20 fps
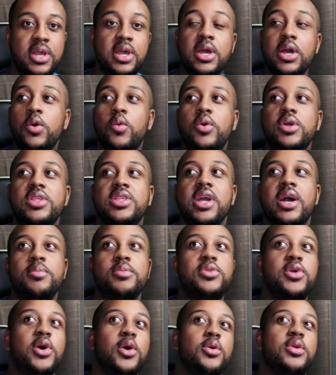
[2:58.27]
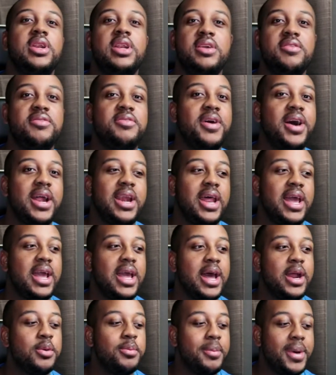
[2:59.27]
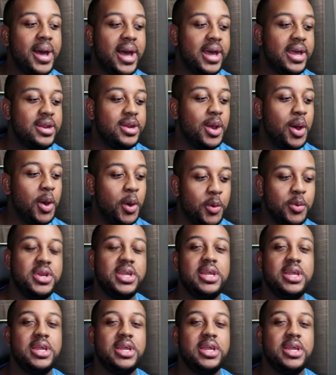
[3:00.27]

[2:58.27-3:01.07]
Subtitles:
which I'm totally fine. Like, I don't mind owning